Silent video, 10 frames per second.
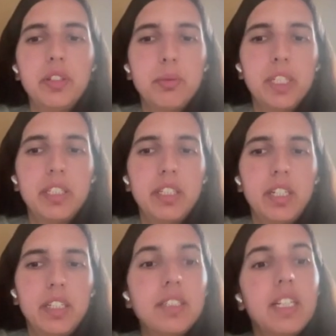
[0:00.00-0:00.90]
and
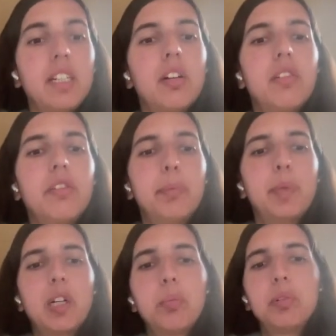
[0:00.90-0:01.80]
2019 of
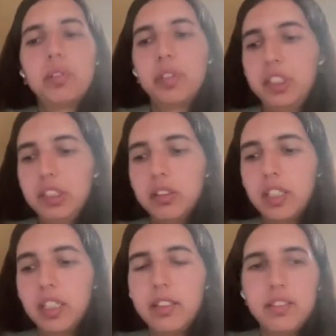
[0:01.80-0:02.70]
Blackpool in the
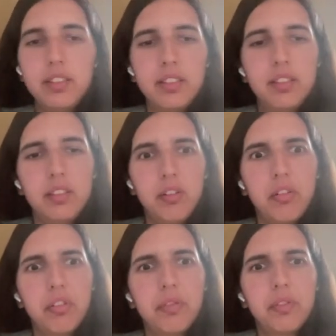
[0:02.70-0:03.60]
UK. This is in
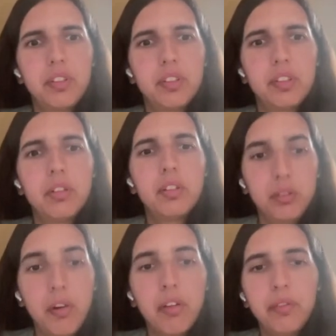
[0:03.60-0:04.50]
the
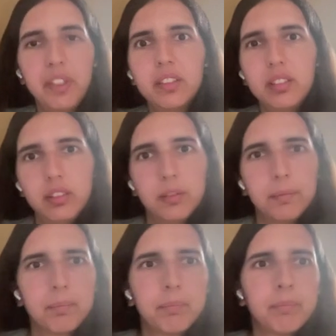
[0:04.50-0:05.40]
north of England.
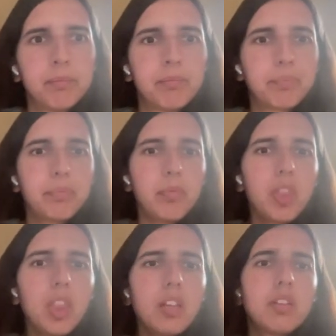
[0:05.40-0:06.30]

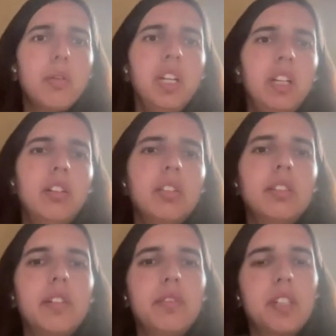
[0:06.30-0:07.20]
So here on
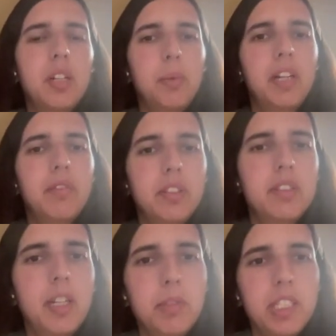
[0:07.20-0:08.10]
the left side, we have the
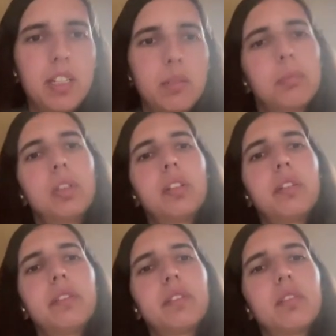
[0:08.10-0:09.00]
same scatter plot
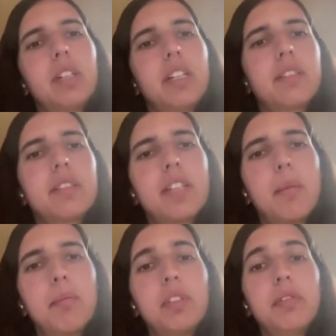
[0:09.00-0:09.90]
as
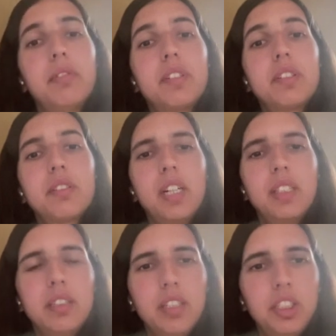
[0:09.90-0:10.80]
the first
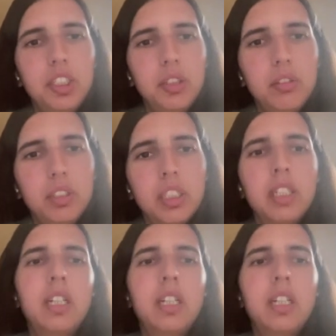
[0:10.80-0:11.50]
slide that I showed